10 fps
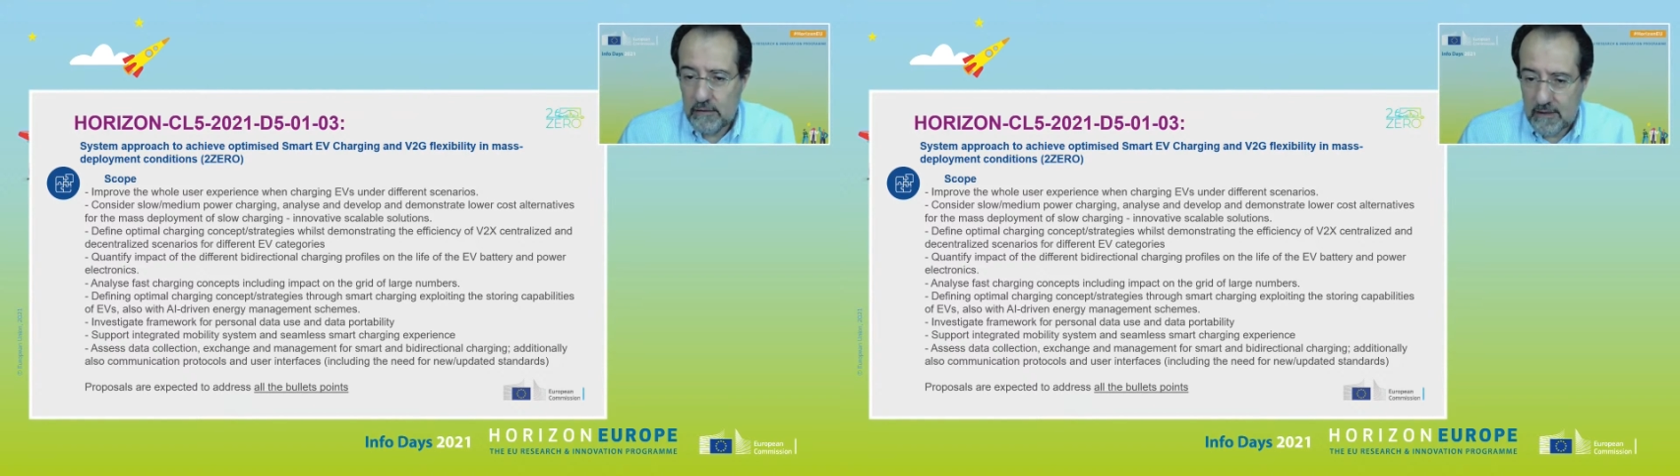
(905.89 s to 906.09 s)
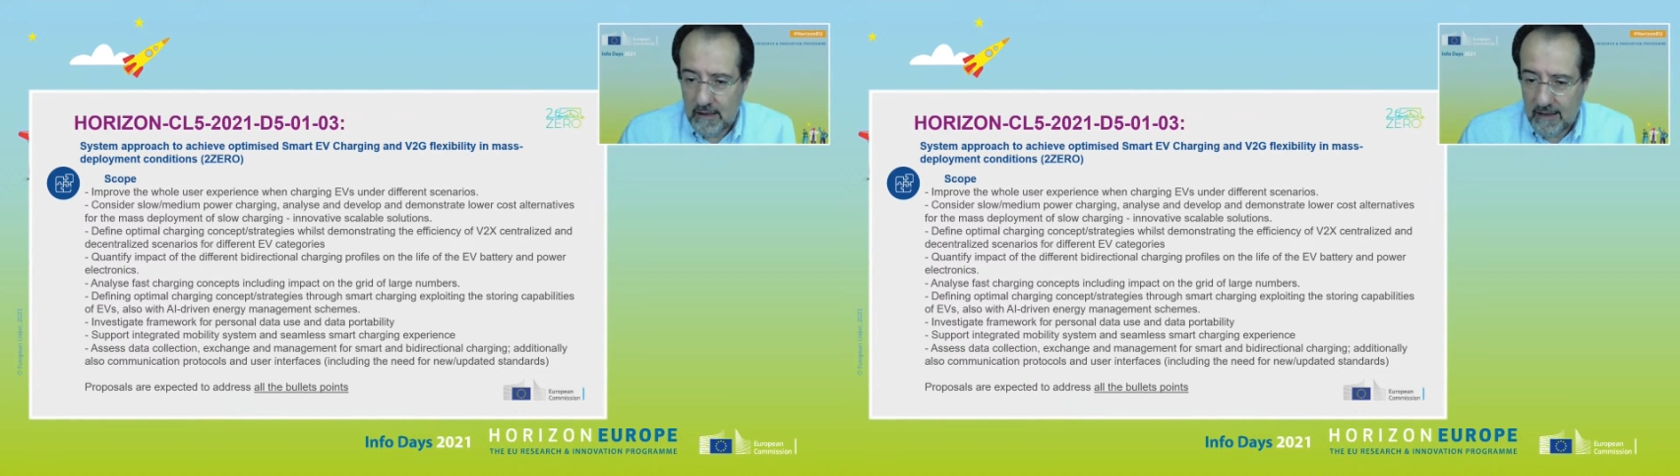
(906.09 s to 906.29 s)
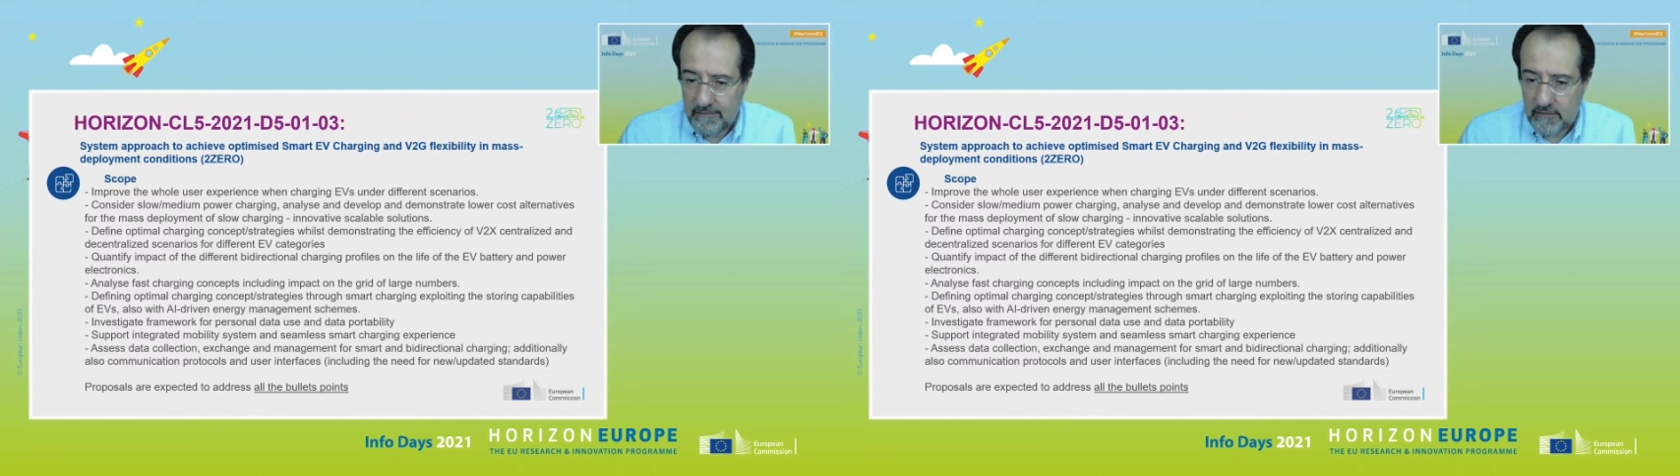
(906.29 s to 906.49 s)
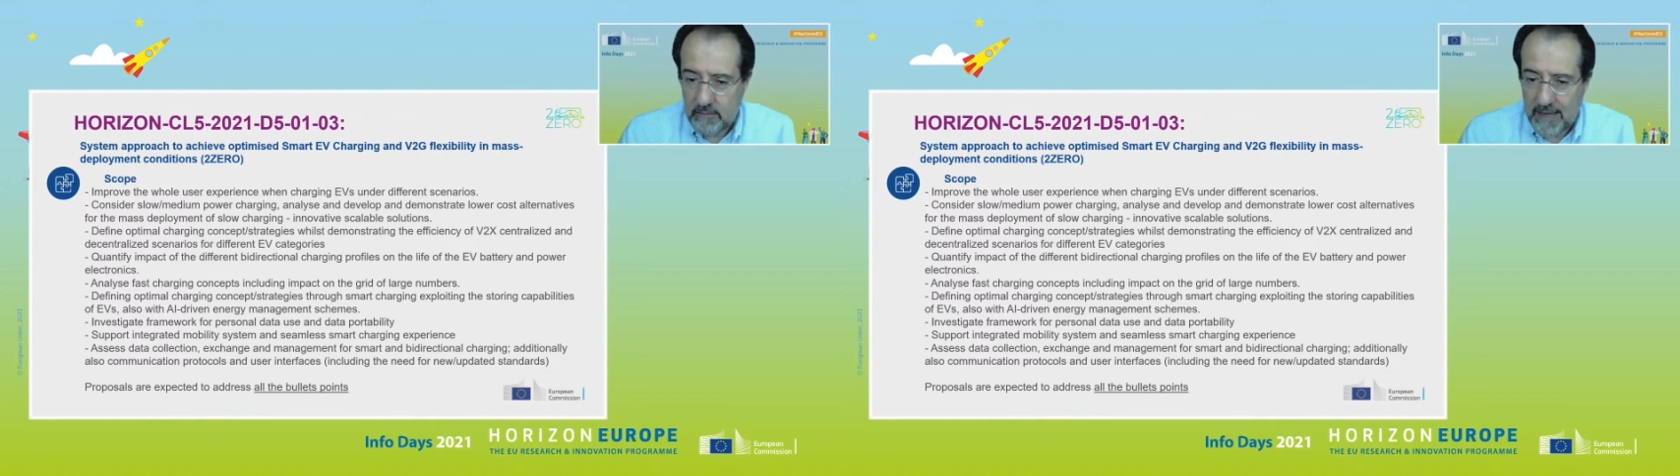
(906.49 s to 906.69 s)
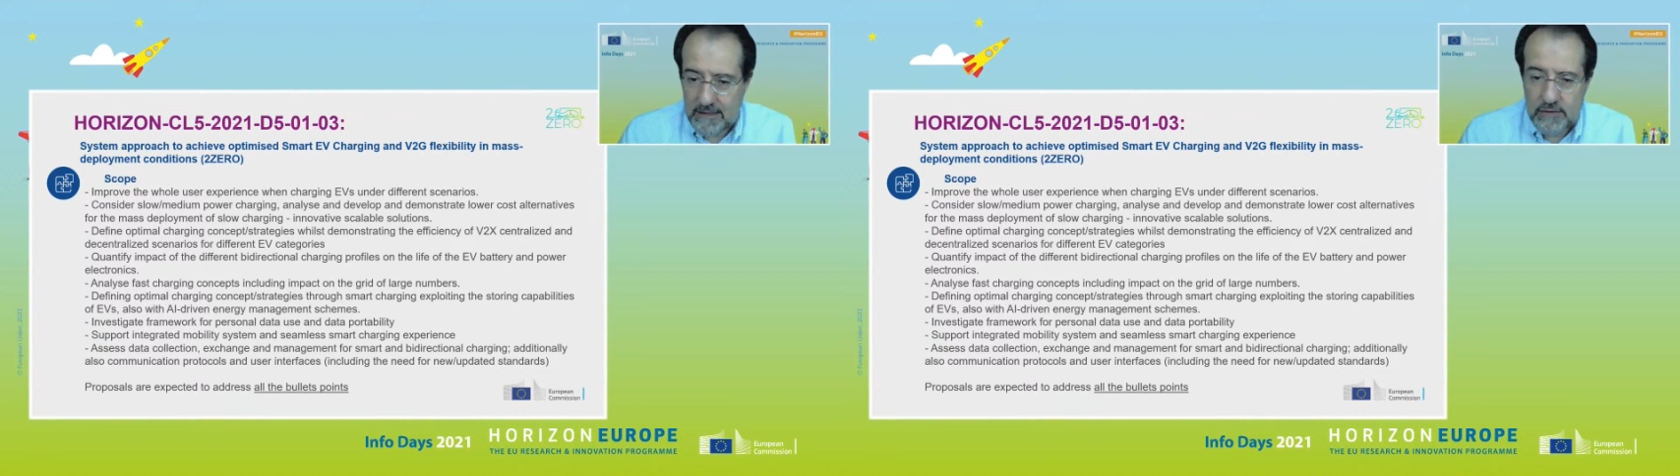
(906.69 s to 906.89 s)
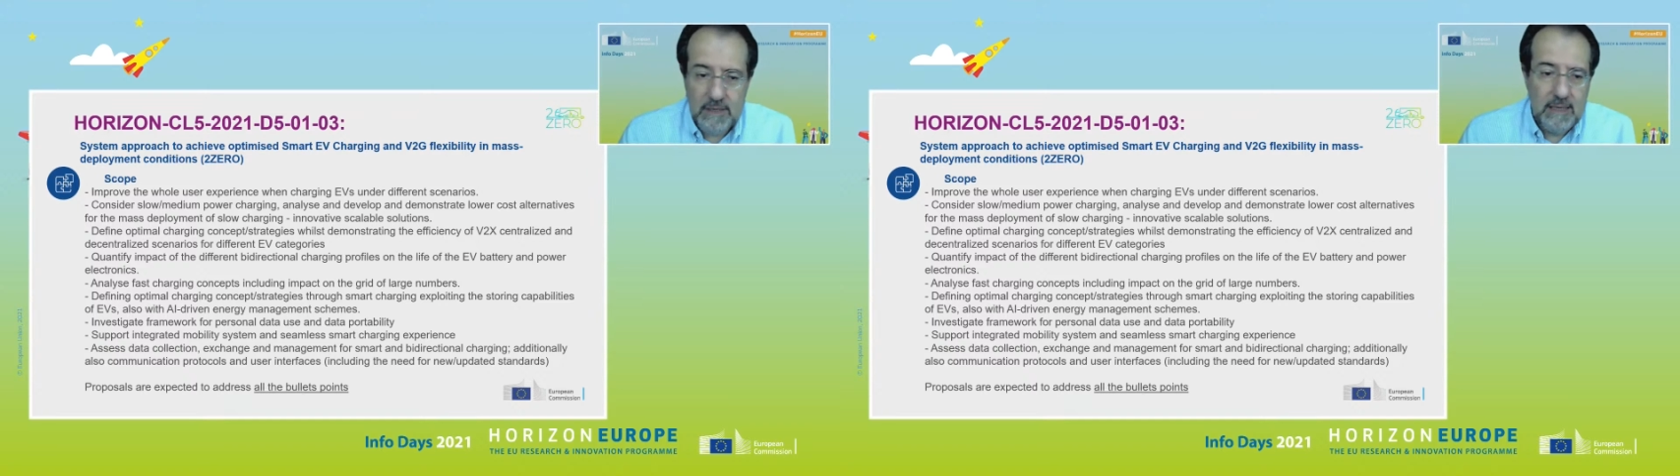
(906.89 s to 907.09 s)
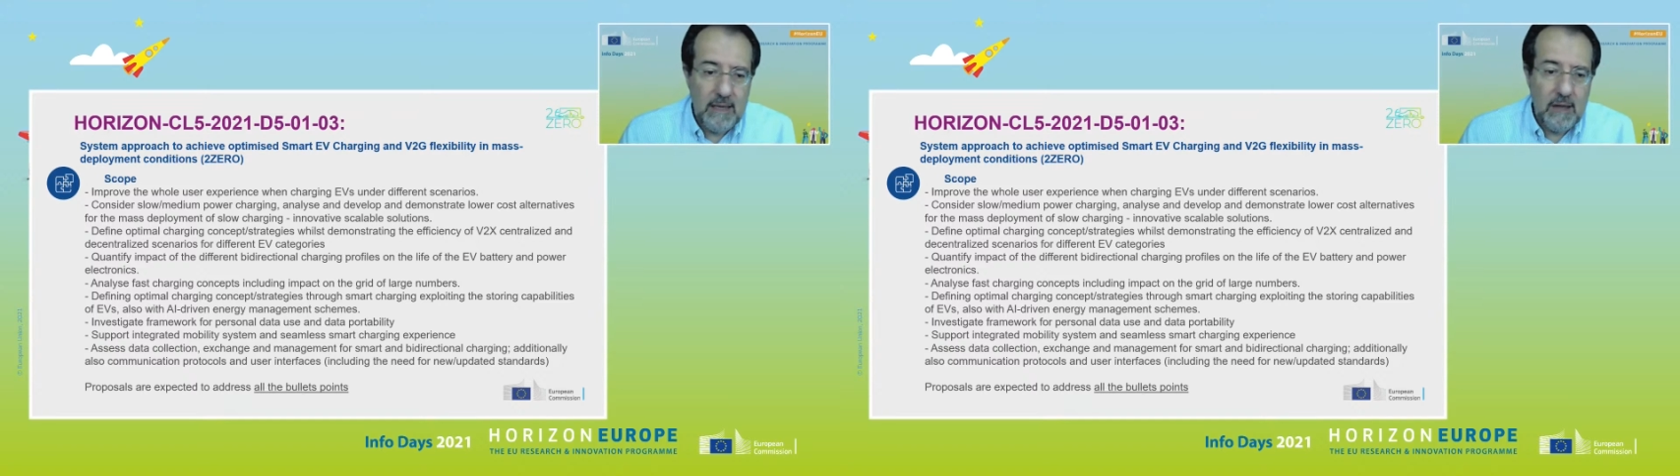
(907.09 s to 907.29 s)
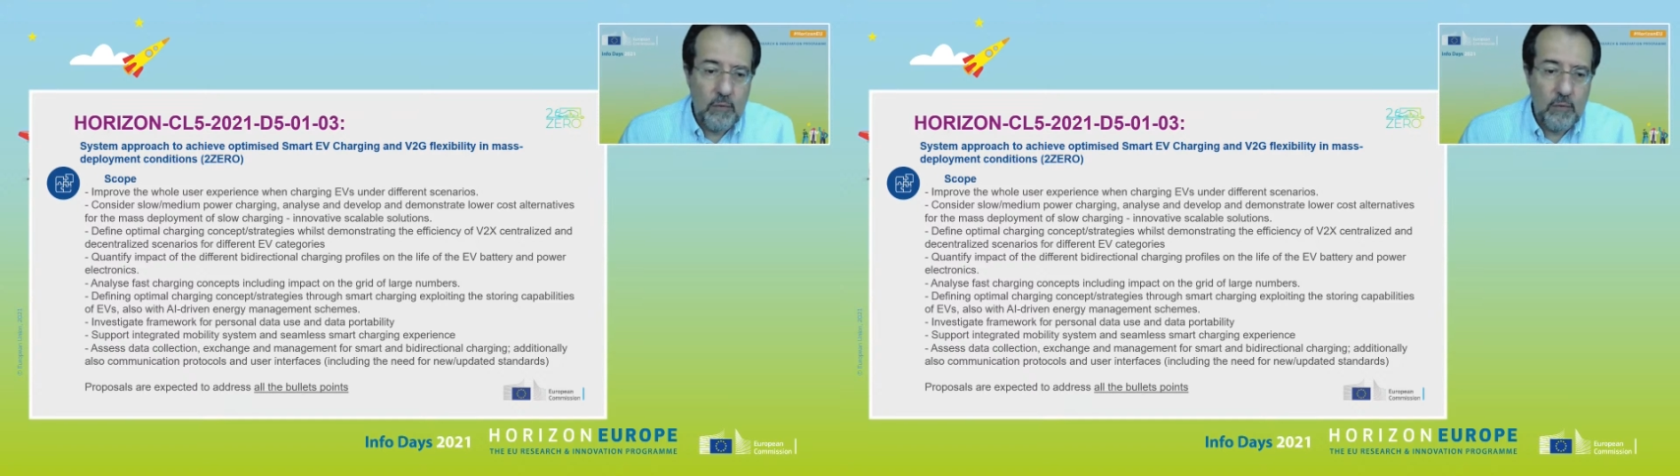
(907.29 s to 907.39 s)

on the life of the battery,